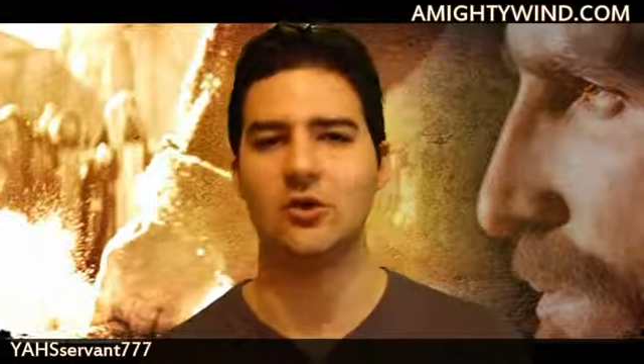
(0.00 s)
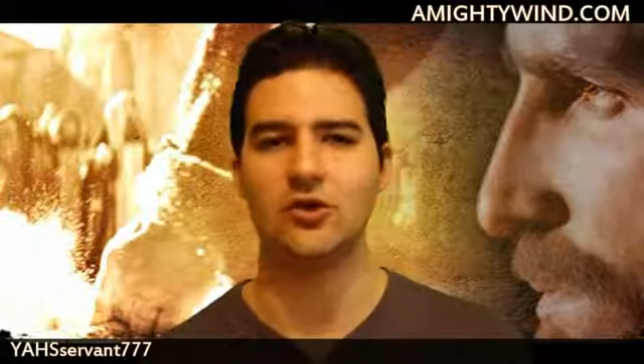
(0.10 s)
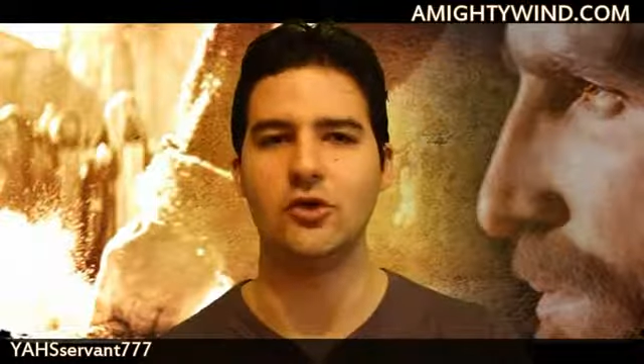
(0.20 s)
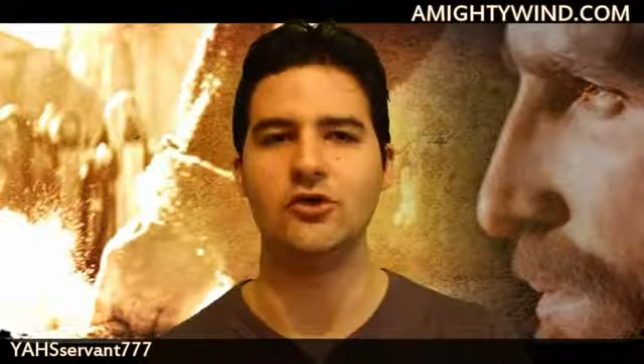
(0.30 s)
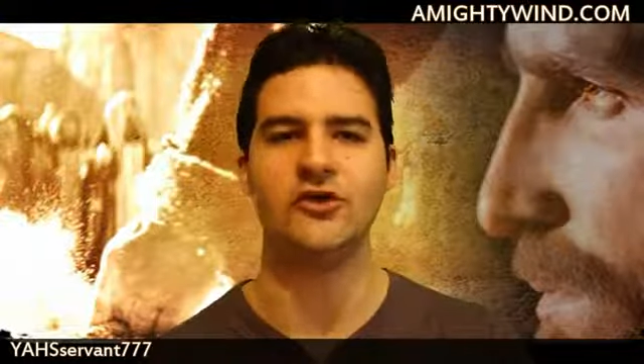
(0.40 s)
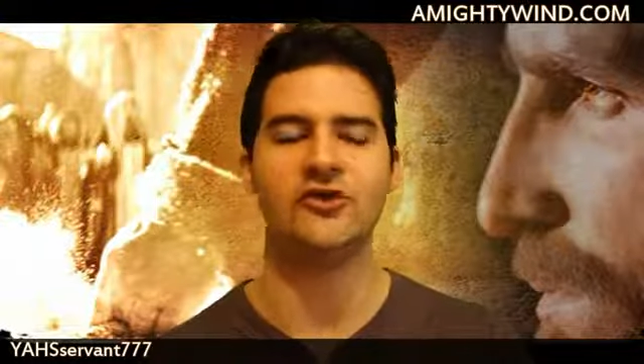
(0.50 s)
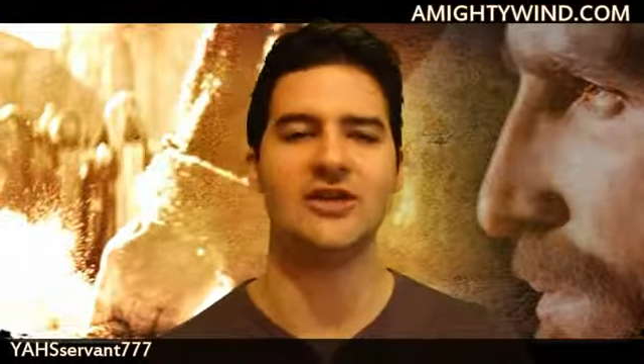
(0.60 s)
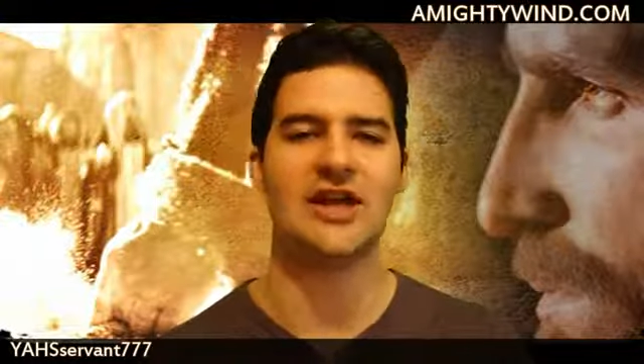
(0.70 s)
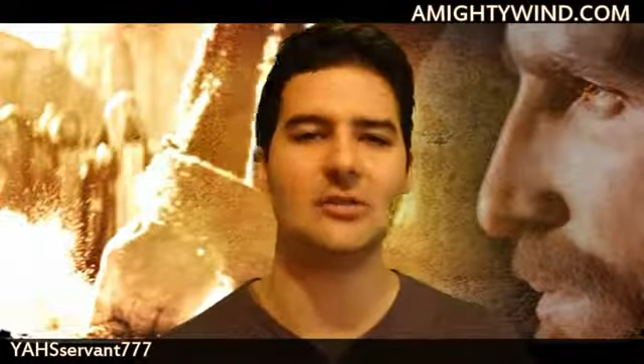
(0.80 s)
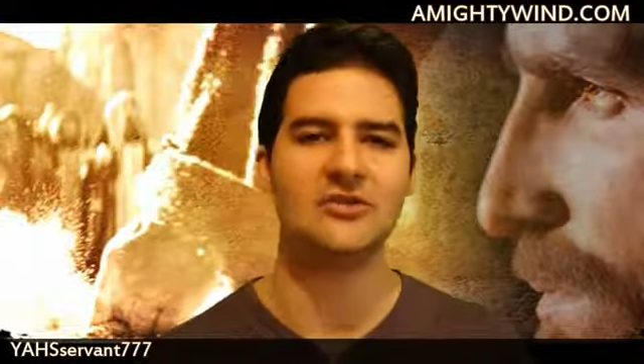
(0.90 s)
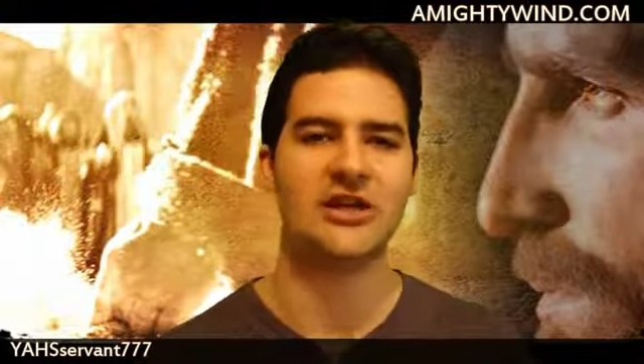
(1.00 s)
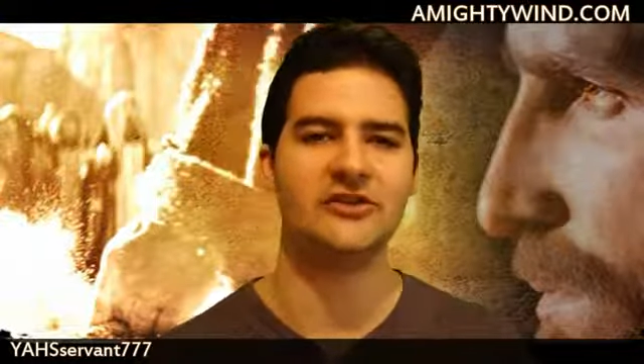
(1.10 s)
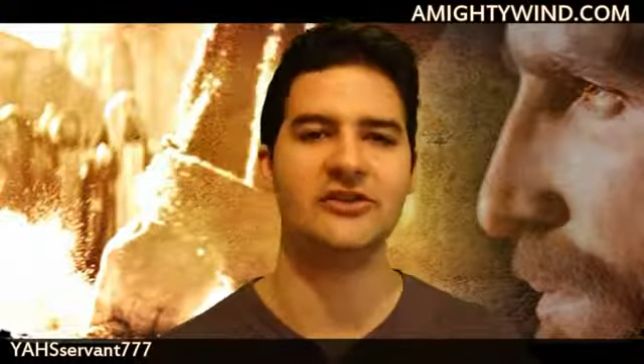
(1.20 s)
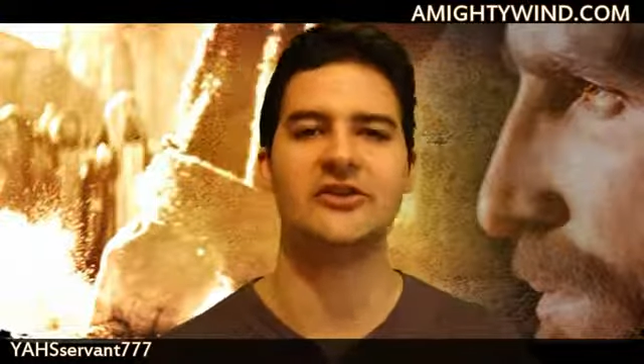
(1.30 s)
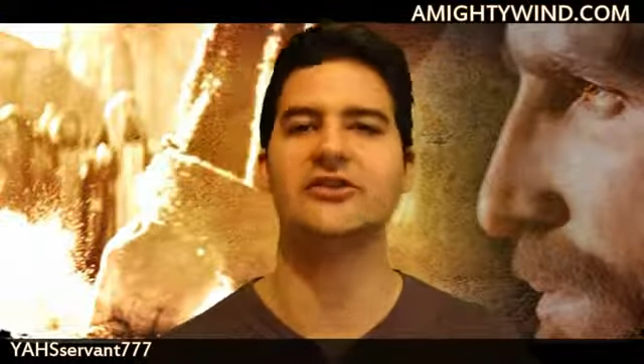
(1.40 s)
who uses the name
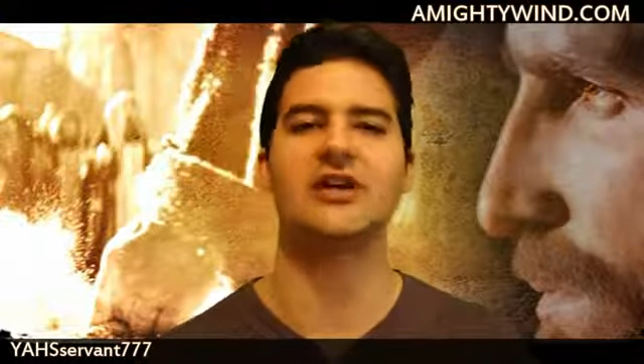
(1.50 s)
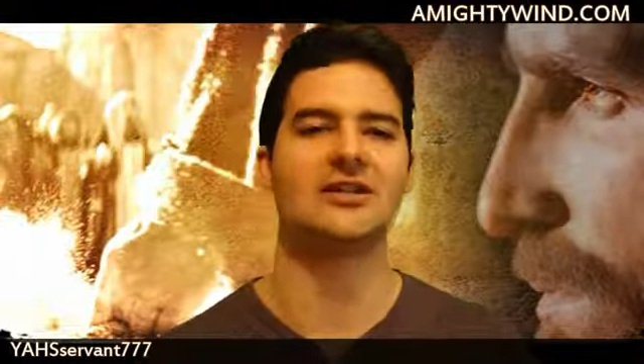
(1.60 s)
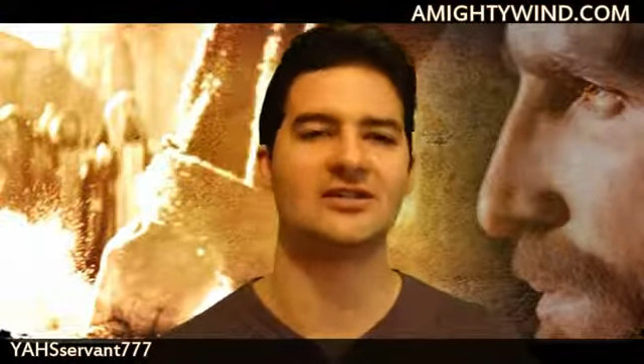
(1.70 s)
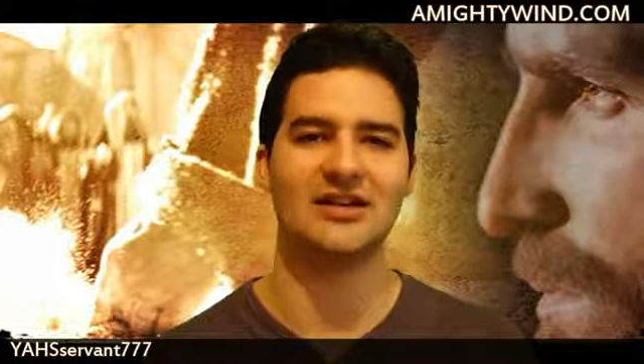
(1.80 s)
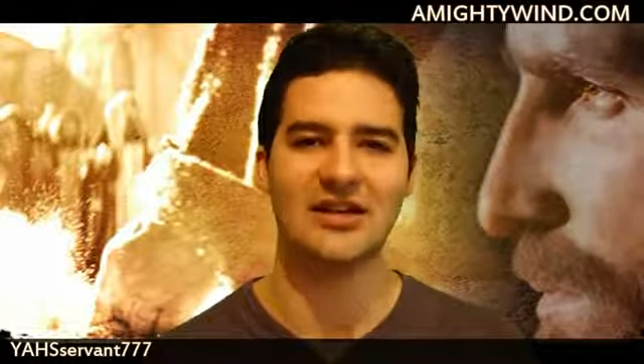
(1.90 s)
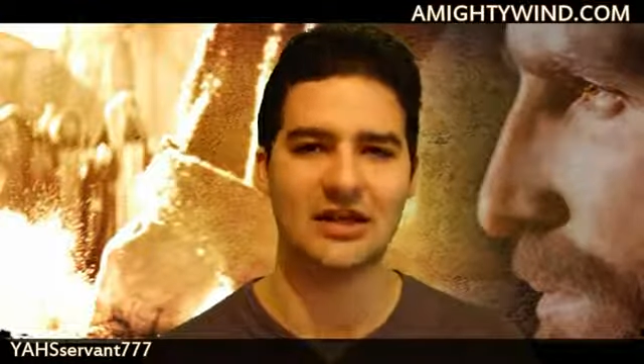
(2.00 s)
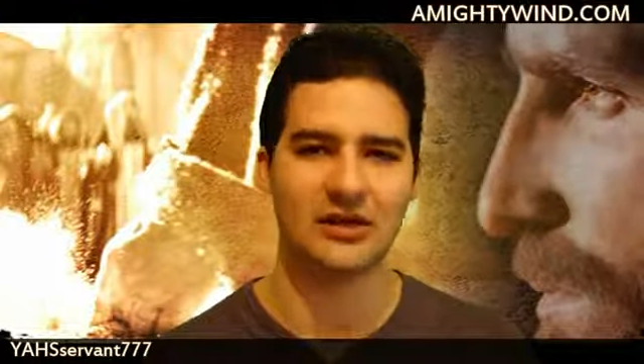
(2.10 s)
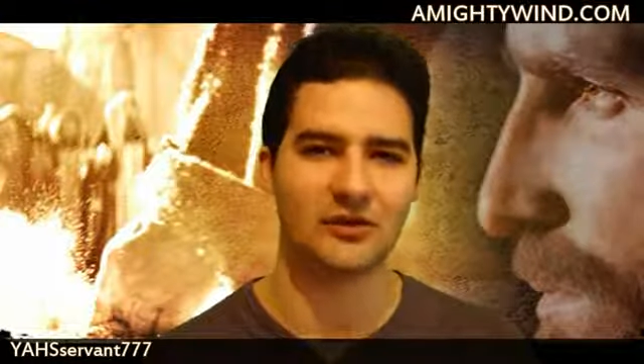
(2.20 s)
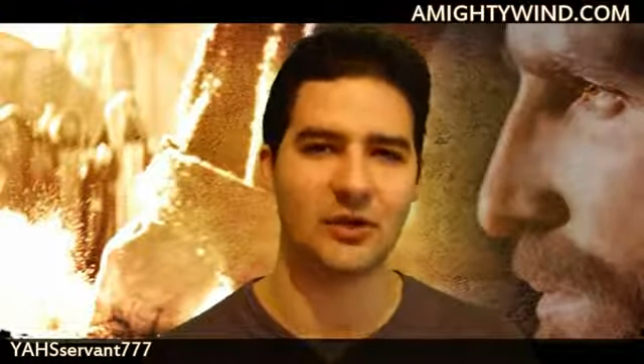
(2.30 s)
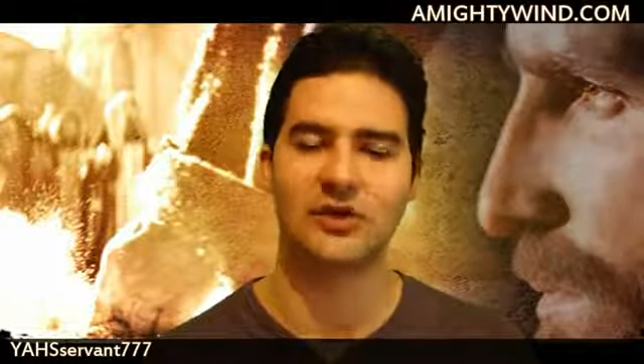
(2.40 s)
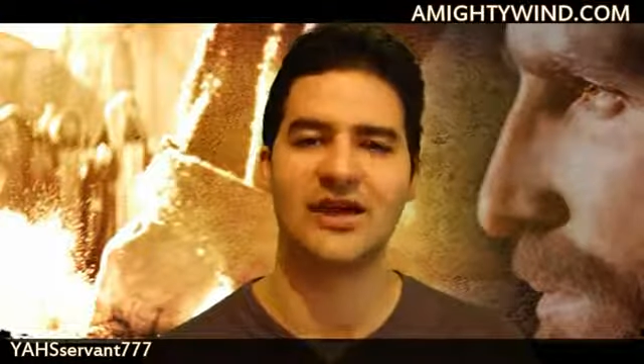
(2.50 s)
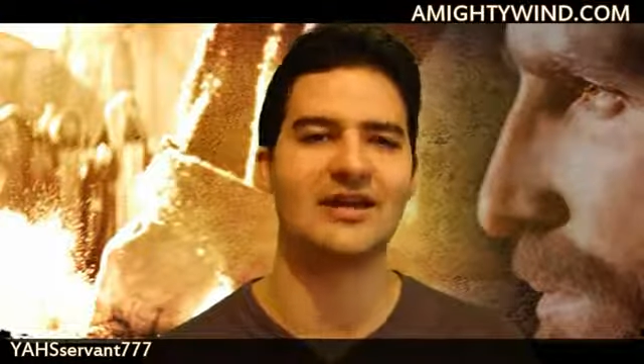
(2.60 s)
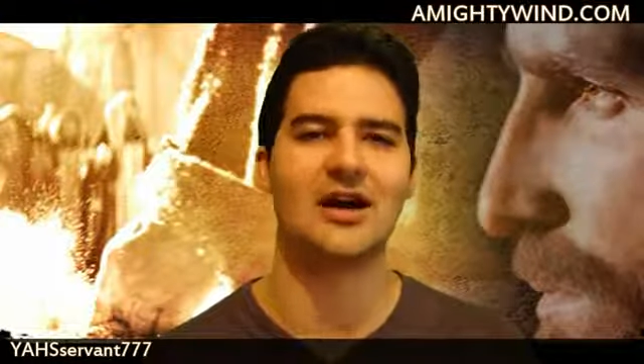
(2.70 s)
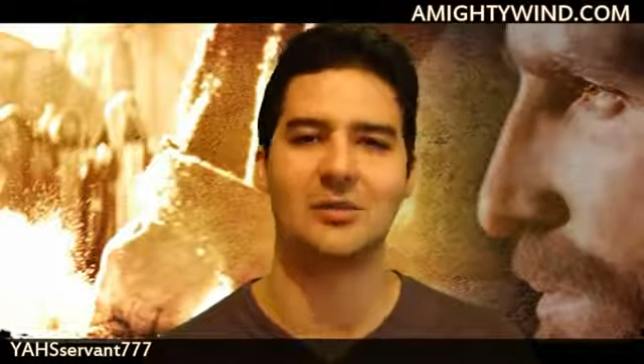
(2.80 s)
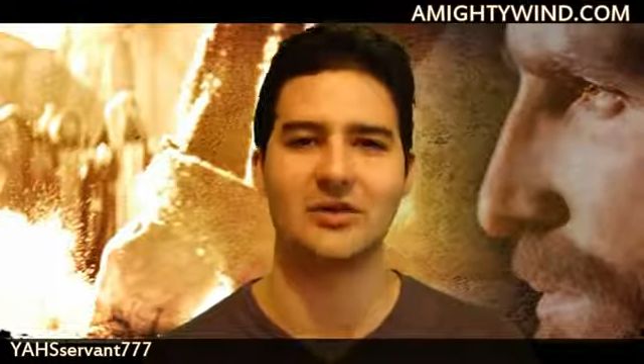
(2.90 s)
Jesus is not saved or
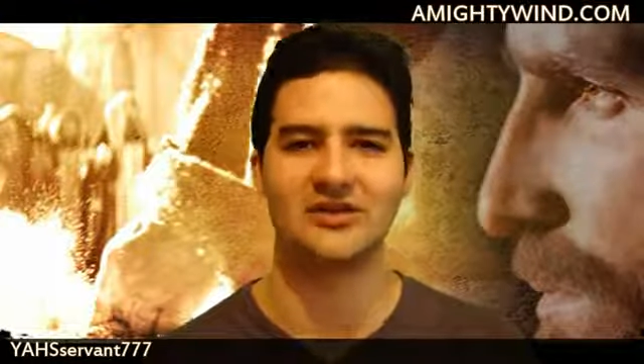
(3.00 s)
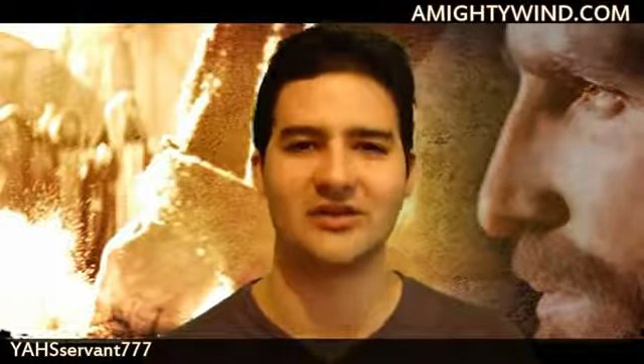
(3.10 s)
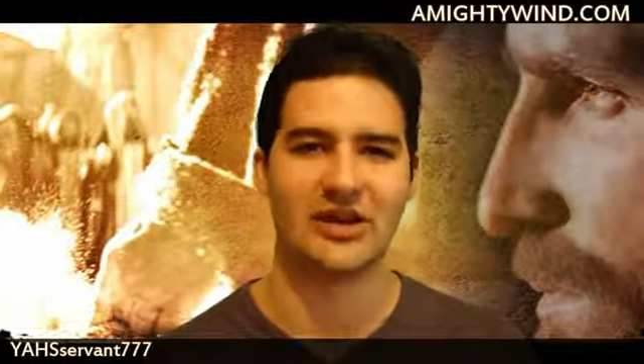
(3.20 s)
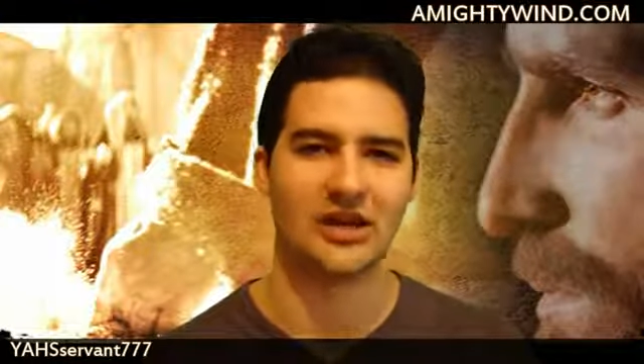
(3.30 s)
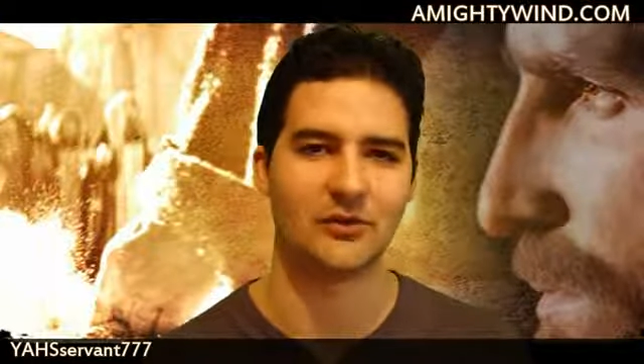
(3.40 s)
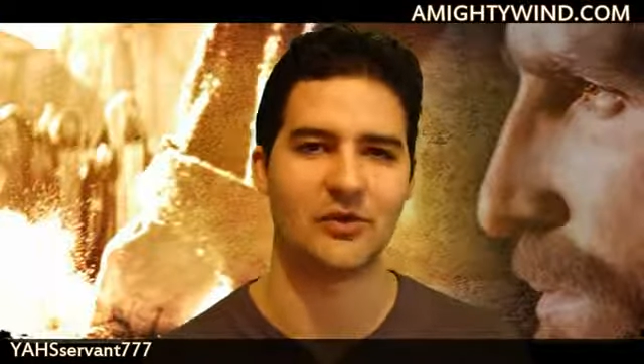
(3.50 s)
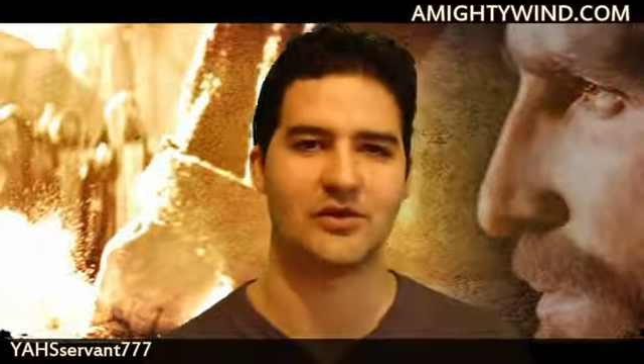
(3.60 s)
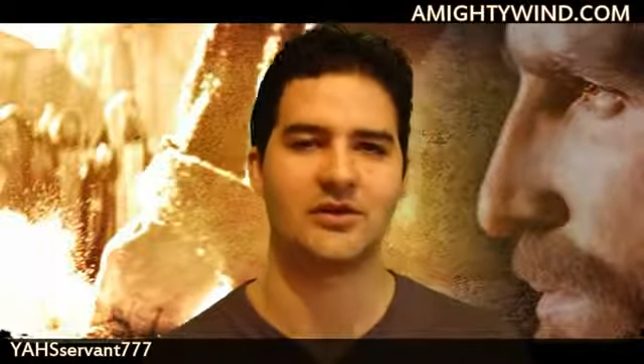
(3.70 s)
cannot be saved.